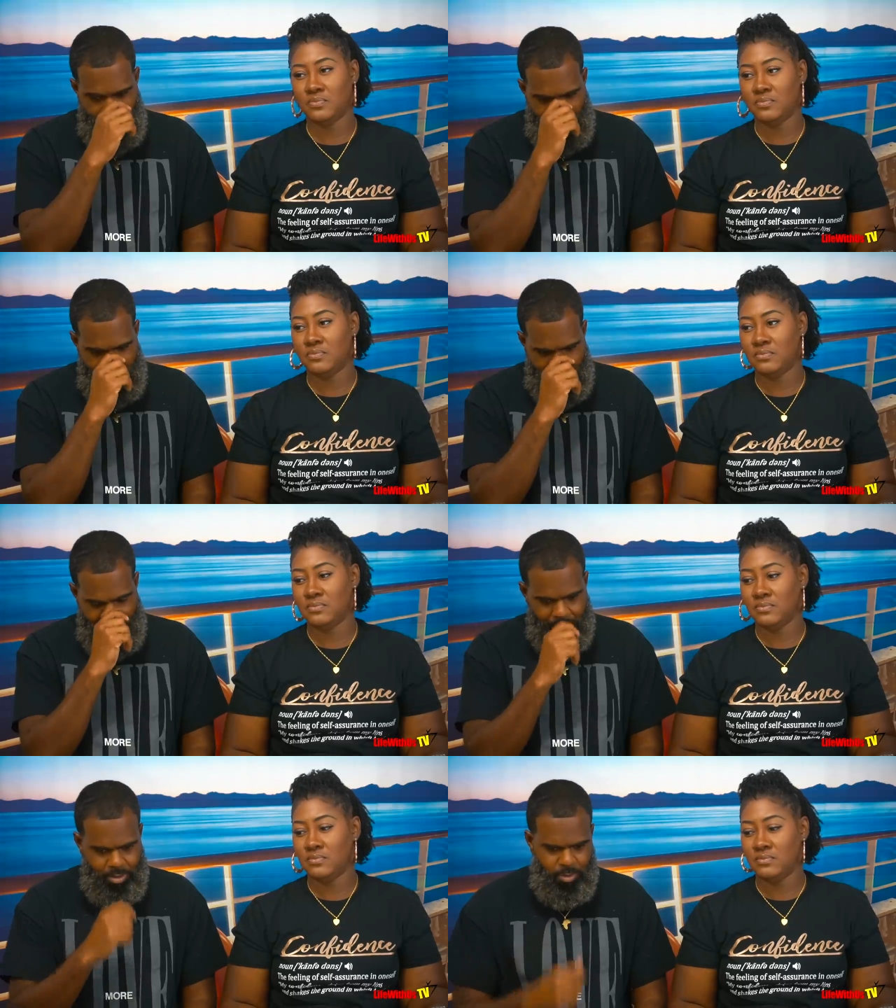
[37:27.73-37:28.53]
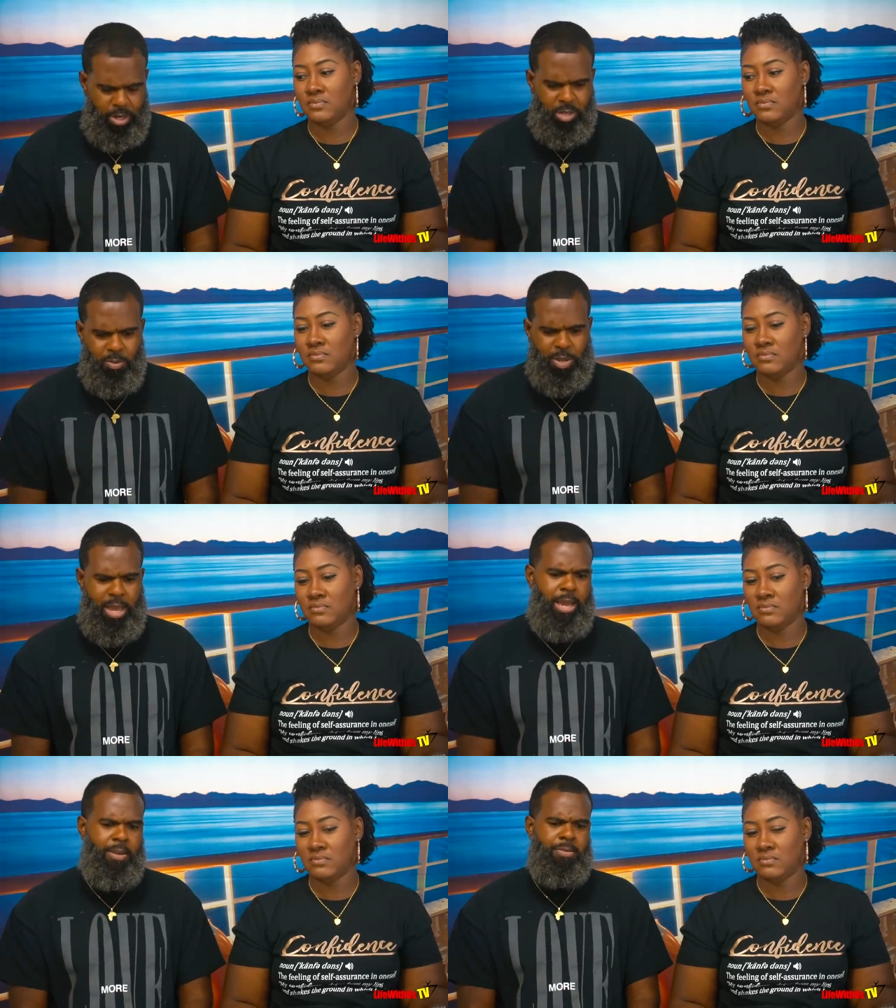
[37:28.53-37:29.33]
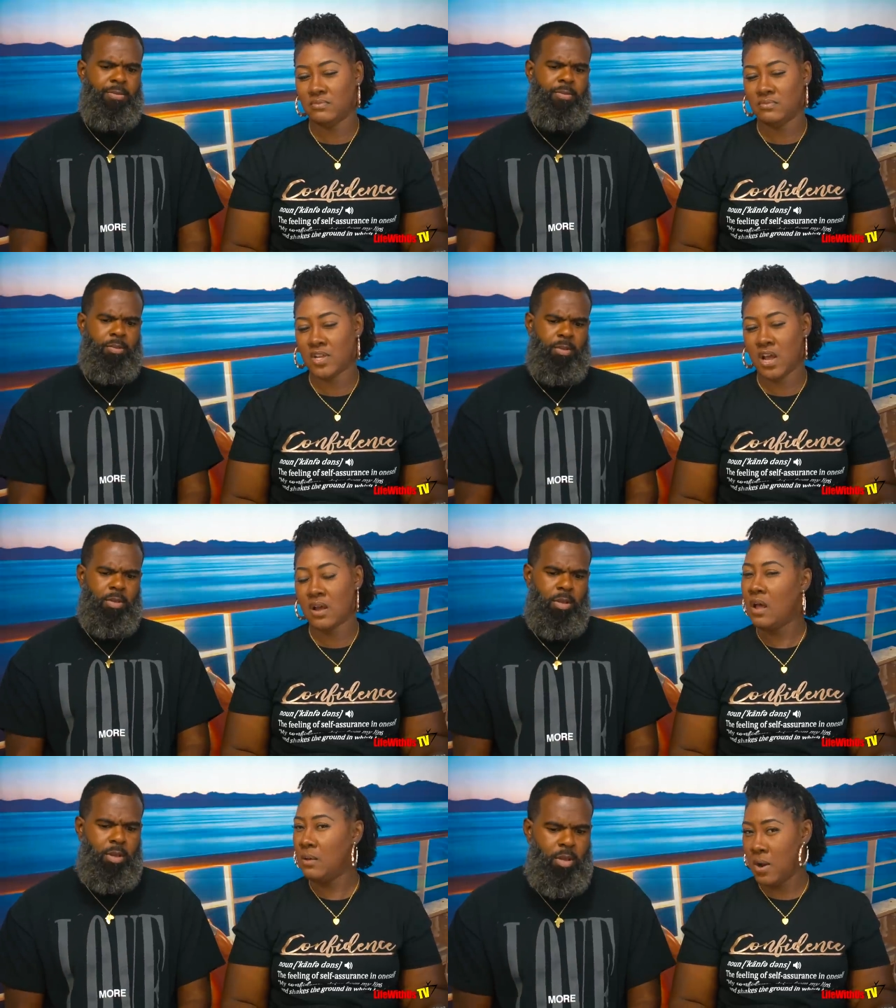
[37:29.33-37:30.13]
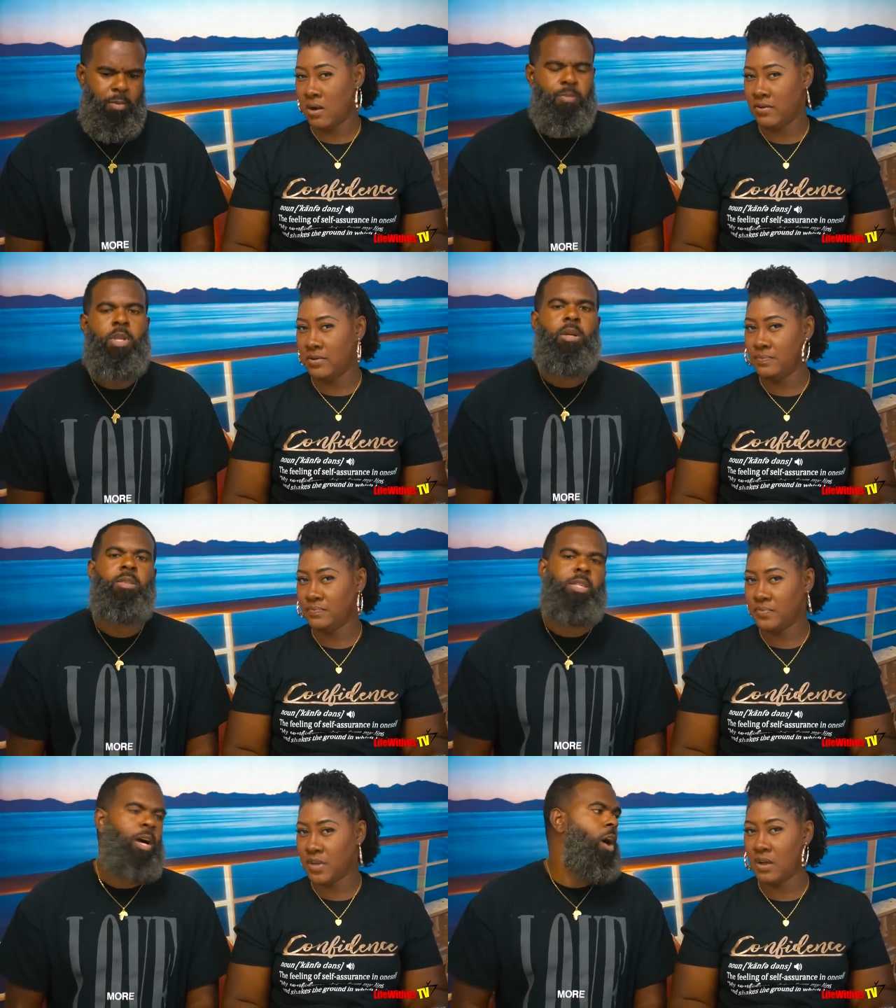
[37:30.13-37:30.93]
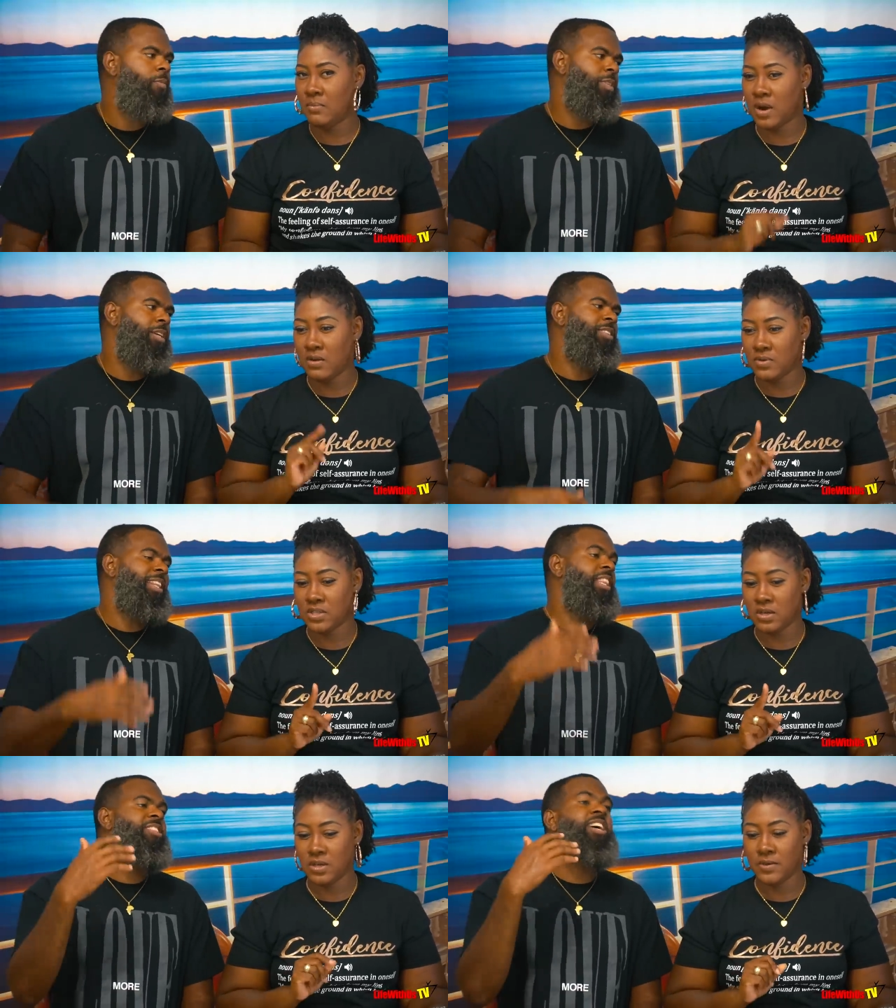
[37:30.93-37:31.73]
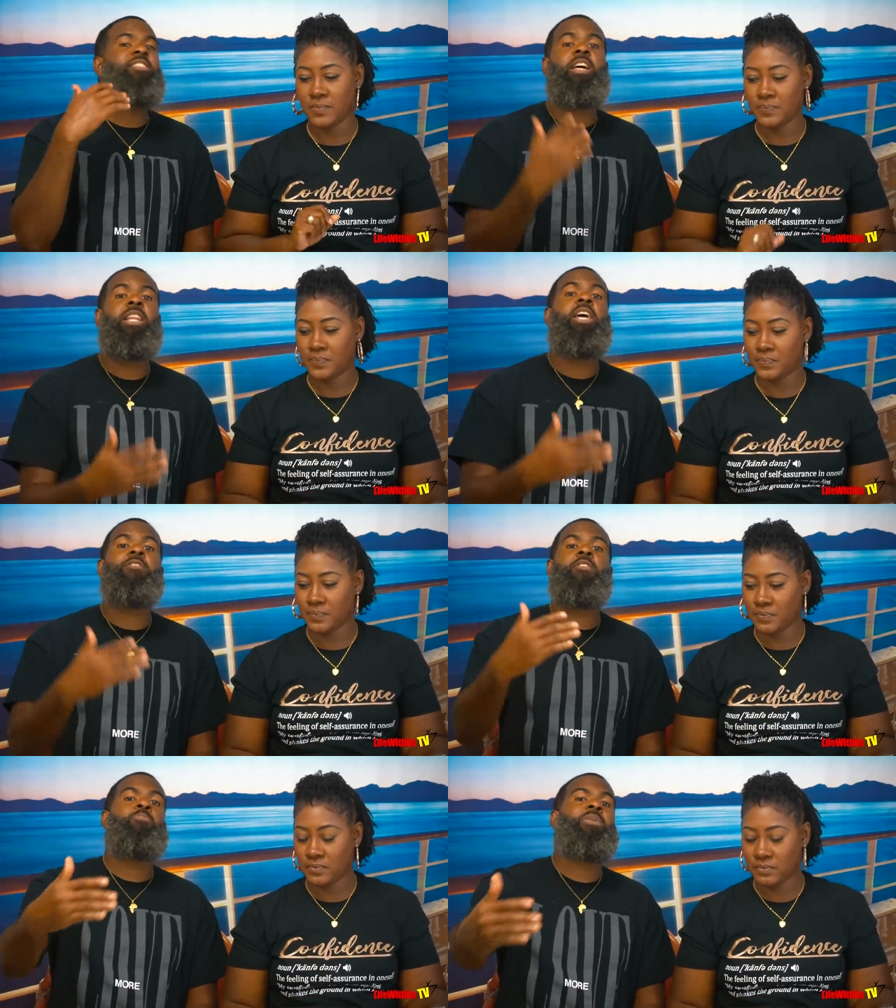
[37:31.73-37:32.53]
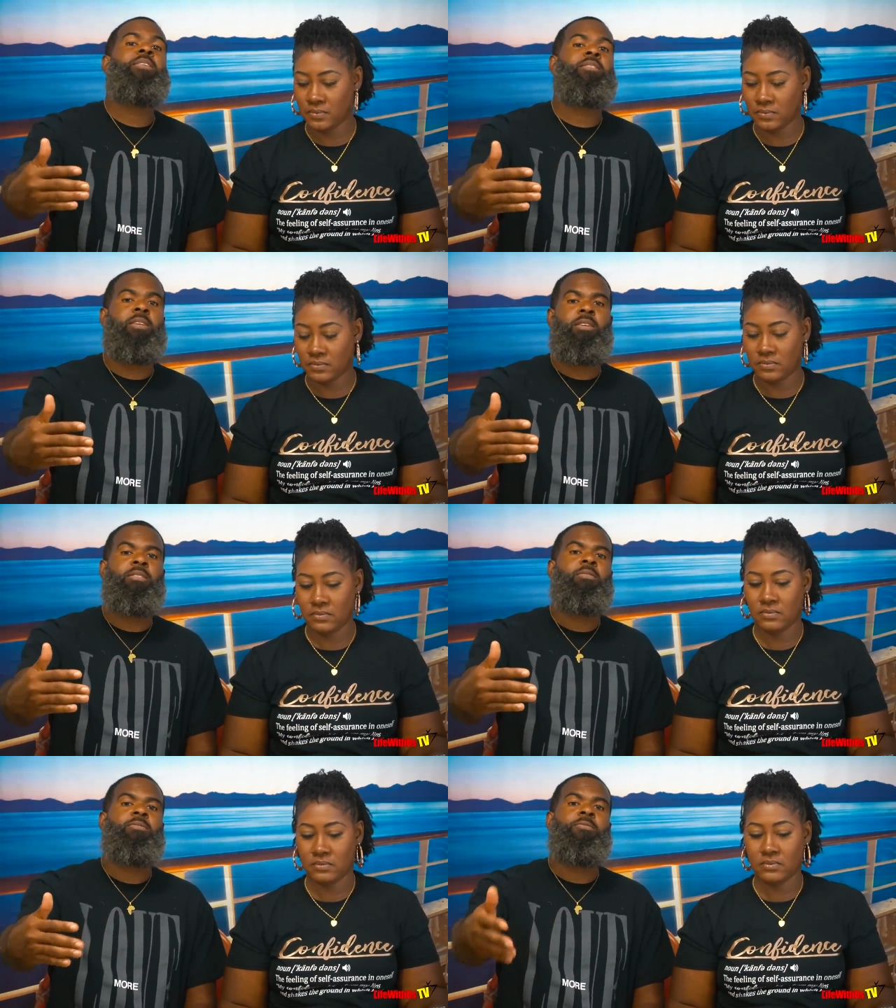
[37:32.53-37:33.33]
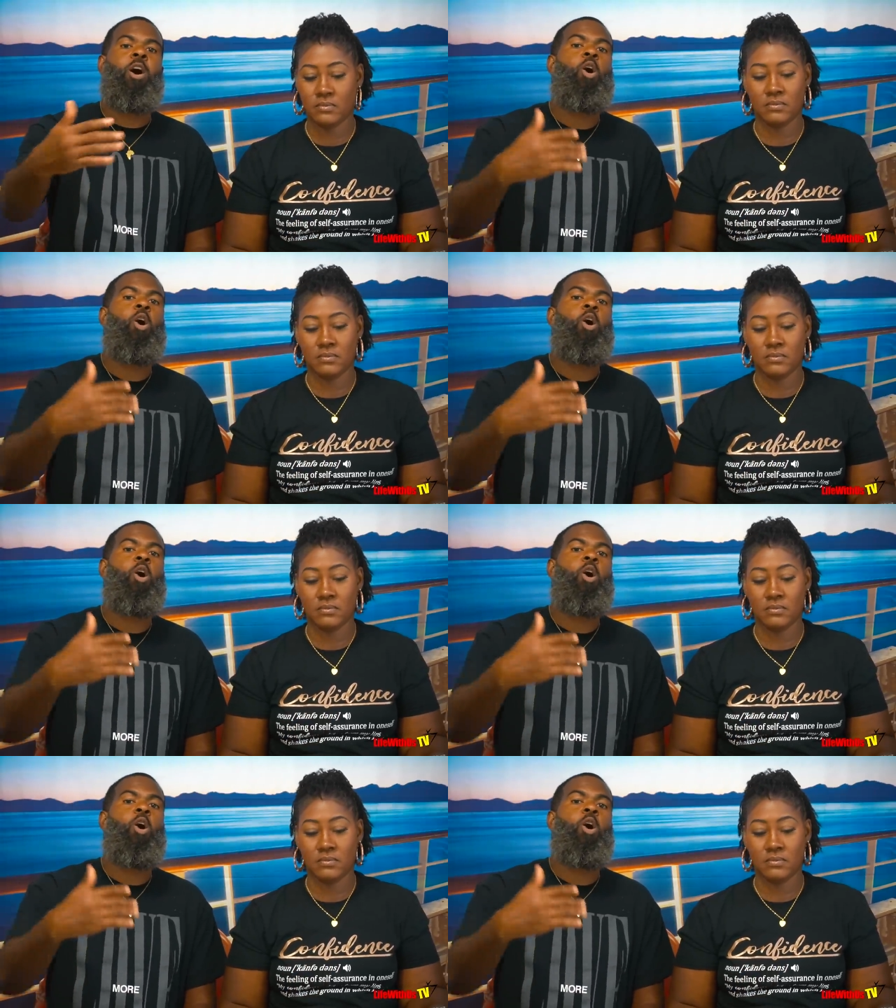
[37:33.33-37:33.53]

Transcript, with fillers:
Speaker 1: Uh, what else do we have? Calamari. The calamari the, the, the, the, delivered pizza for